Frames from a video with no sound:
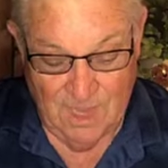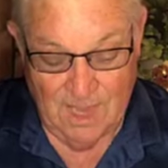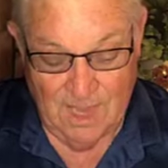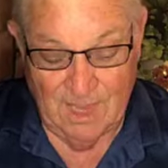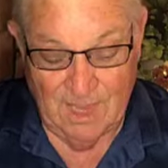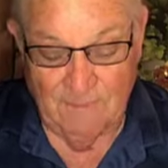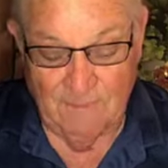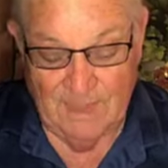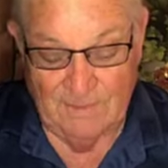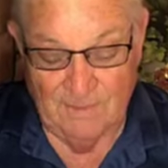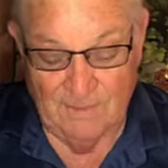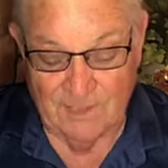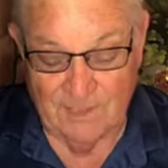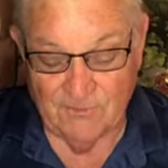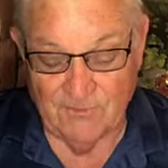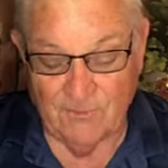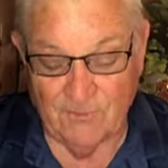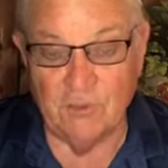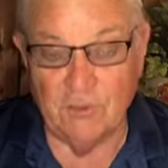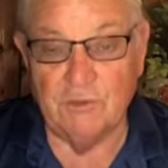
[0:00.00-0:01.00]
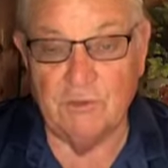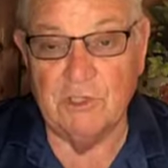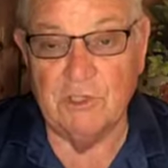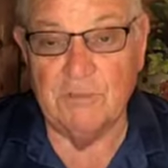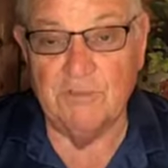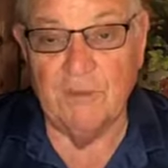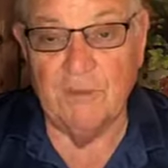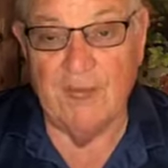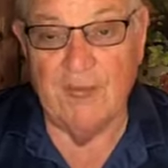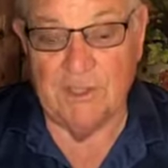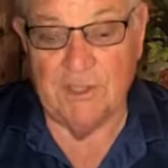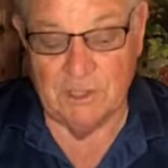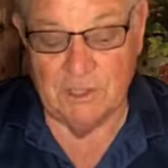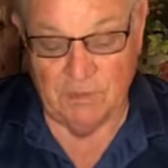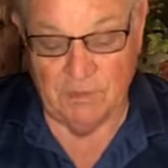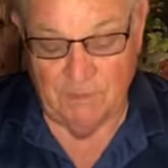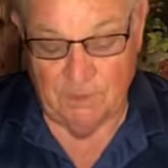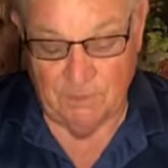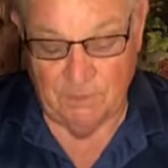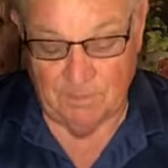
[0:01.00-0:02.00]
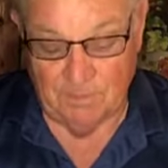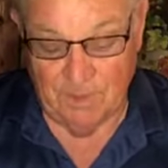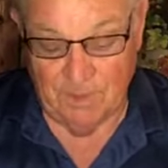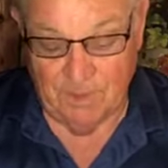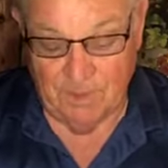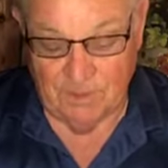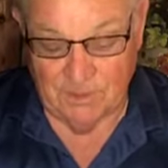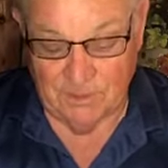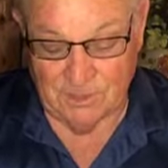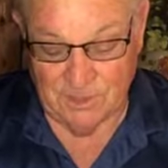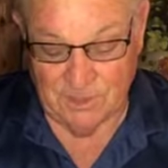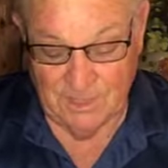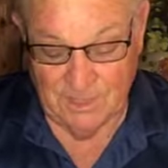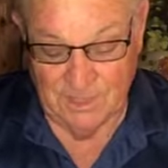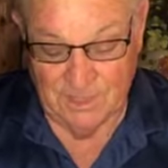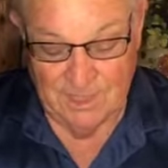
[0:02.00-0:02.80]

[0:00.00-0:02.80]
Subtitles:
A baby's first response to his parents.